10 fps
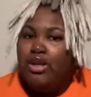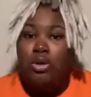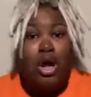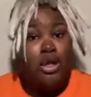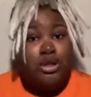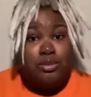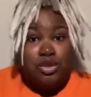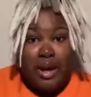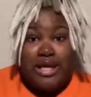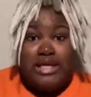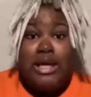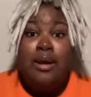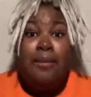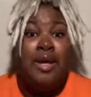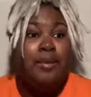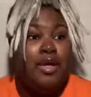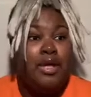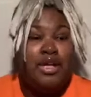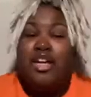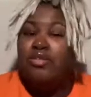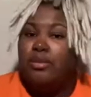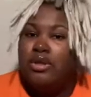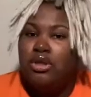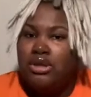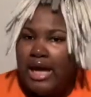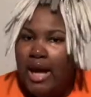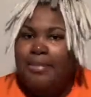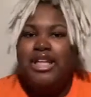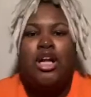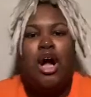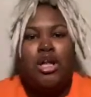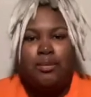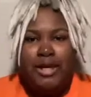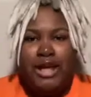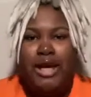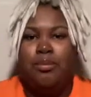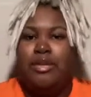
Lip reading: You called them twice, maybe give them a little time and then call them again.